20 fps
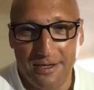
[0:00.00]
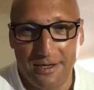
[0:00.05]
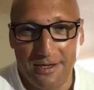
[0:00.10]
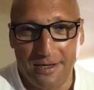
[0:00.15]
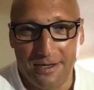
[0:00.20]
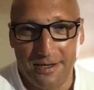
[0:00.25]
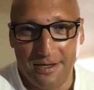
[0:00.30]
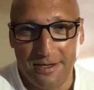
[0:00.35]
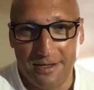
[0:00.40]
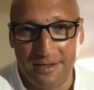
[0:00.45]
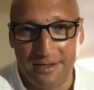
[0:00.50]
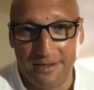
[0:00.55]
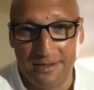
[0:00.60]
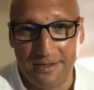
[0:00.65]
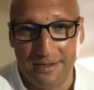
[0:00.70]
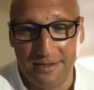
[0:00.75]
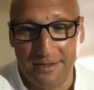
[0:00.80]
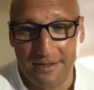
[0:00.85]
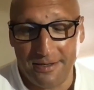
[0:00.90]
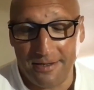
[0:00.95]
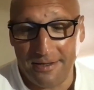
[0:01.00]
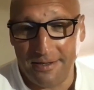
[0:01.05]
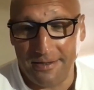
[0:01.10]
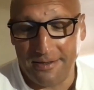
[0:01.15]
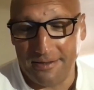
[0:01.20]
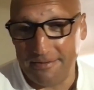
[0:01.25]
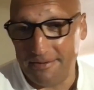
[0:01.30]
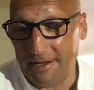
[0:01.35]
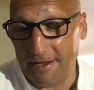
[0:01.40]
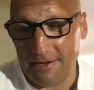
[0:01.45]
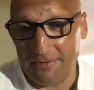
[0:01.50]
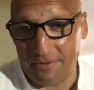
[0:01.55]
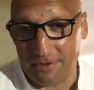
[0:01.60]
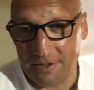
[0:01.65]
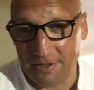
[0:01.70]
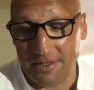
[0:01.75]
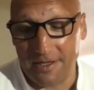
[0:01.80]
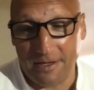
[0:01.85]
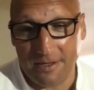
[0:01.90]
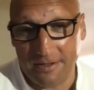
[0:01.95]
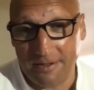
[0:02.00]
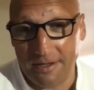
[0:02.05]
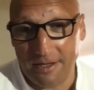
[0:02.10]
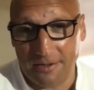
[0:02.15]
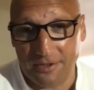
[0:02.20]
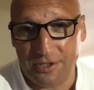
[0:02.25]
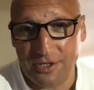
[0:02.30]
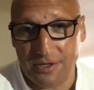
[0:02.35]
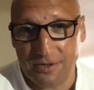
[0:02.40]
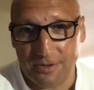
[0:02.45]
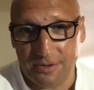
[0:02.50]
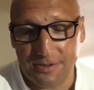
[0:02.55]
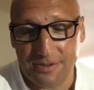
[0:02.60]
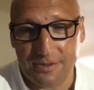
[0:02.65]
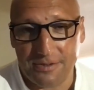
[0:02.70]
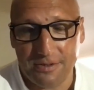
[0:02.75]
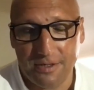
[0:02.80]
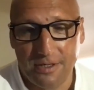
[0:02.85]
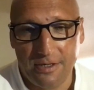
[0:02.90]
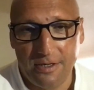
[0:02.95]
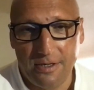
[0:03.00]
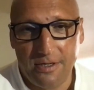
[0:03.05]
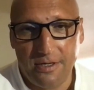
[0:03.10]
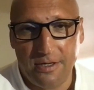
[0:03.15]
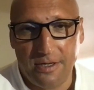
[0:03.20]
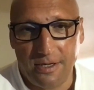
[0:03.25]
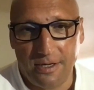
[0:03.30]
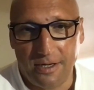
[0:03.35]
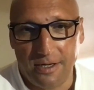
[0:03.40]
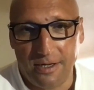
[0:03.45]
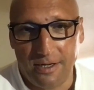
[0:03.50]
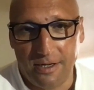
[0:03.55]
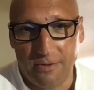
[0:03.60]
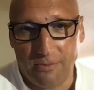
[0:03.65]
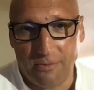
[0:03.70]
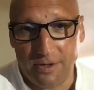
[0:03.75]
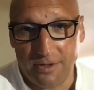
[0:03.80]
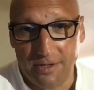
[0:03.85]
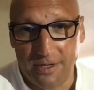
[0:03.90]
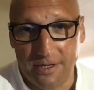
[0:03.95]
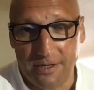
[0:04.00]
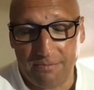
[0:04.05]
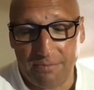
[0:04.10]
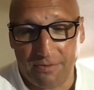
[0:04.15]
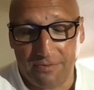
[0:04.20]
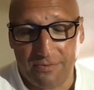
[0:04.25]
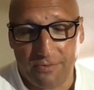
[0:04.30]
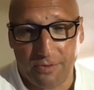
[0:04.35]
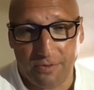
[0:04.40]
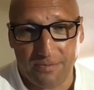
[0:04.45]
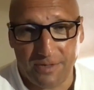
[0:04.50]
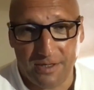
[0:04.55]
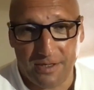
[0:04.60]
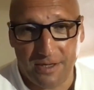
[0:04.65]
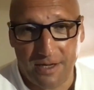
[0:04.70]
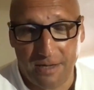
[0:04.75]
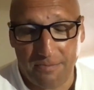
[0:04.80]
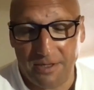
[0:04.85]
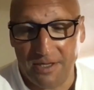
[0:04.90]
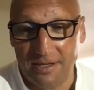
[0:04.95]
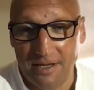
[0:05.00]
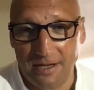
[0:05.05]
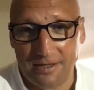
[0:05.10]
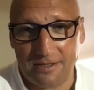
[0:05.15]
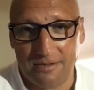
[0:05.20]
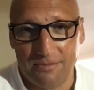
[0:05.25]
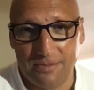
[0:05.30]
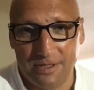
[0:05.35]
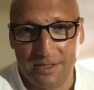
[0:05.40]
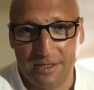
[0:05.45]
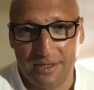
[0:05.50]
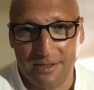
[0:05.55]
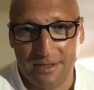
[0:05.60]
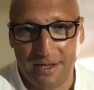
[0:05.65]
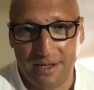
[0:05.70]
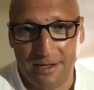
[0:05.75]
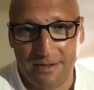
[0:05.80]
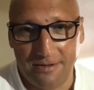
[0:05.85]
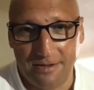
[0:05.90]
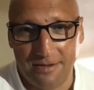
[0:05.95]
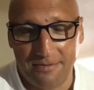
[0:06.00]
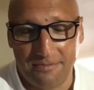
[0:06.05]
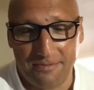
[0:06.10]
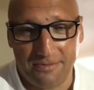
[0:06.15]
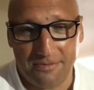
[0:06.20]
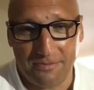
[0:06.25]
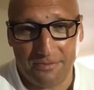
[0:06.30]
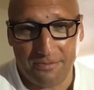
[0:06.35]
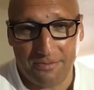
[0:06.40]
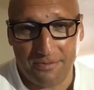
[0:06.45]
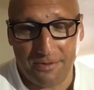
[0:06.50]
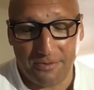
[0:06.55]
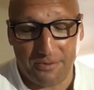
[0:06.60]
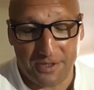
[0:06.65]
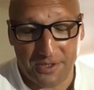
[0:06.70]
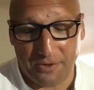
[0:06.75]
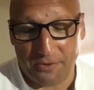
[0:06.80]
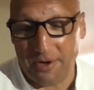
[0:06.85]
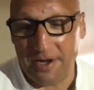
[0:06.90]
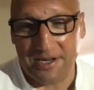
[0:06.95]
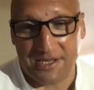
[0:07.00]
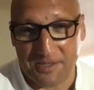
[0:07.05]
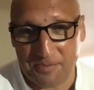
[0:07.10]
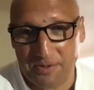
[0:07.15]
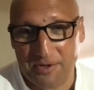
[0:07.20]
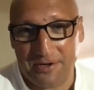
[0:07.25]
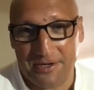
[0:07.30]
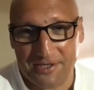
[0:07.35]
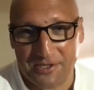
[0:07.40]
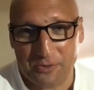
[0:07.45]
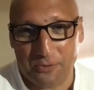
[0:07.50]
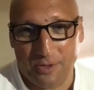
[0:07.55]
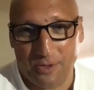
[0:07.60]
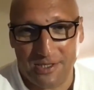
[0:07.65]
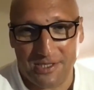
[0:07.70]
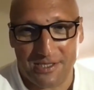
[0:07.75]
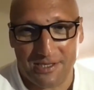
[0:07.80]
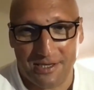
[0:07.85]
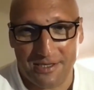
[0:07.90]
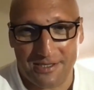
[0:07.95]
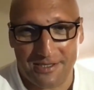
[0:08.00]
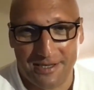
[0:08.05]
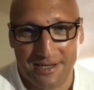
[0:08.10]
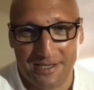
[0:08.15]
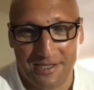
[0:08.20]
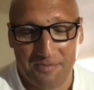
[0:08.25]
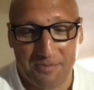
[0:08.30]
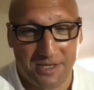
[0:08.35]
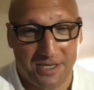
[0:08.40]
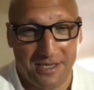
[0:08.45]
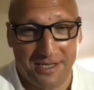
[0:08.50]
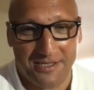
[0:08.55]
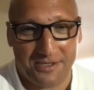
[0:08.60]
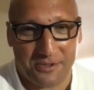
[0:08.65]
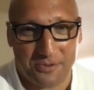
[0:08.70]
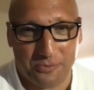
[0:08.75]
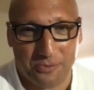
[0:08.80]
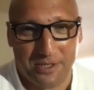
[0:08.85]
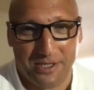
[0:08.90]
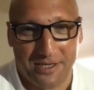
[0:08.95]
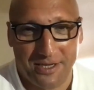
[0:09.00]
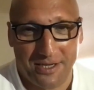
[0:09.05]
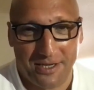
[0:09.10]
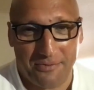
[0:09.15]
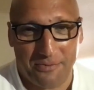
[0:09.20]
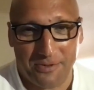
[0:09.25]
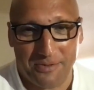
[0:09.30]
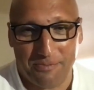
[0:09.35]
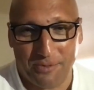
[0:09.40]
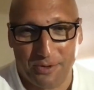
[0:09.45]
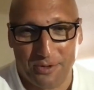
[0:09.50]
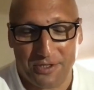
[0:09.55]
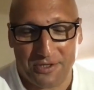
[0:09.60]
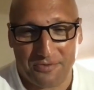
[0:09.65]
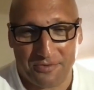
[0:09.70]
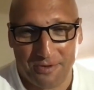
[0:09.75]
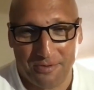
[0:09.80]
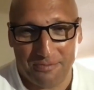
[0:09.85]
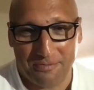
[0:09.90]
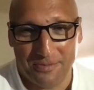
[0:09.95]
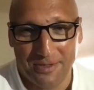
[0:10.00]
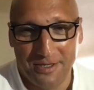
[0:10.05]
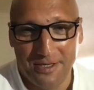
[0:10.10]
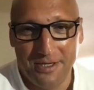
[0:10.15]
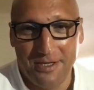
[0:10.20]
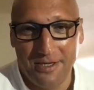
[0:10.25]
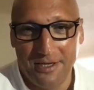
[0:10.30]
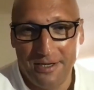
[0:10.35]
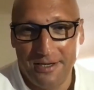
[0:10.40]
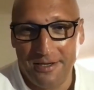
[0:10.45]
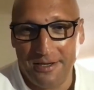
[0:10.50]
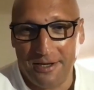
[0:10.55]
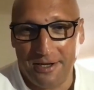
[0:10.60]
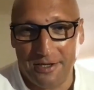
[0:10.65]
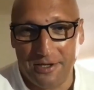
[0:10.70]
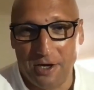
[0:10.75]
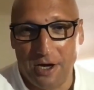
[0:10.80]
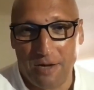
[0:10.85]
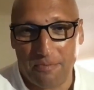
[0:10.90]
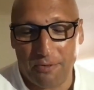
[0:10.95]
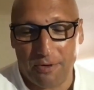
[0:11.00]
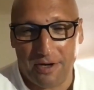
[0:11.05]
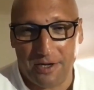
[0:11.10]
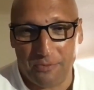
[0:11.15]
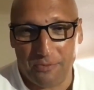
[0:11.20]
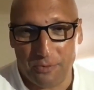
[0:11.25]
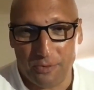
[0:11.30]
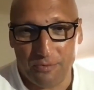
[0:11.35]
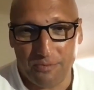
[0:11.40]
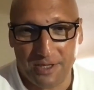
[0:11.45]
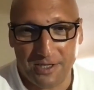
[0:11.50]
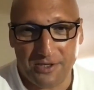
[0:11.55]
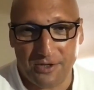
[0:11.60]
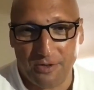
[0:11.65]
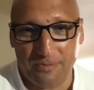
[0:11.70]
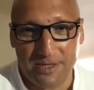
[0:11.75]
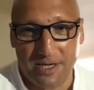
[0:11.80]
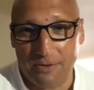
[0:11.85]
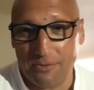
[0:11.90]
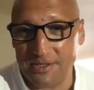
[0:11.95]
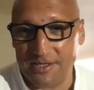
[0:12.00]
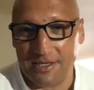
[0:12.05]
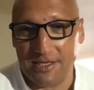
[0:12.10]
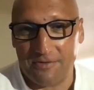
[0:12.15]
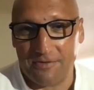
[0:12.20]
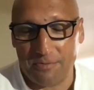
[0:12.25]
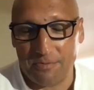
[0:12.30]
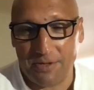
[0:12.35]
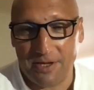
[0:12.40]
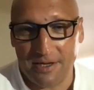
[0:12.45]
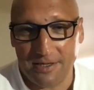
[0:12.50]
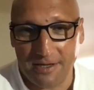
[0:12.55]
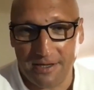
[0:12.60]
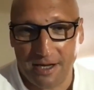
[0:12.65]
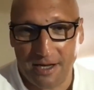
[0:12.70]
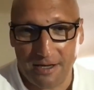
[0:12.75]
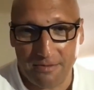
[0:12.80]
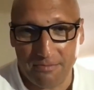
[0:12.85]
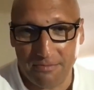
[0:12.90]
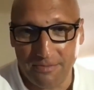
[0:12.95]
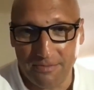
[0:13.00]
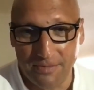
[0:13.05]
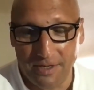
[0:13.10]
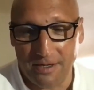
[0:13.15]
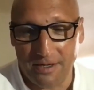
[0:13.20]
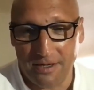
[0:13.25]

in Africa, Algiers, where they performed an appendectomy. And it was a great experience in one sense, and that is because when I reemerged from the operating room, they told me I wasn't going to have to pay a dime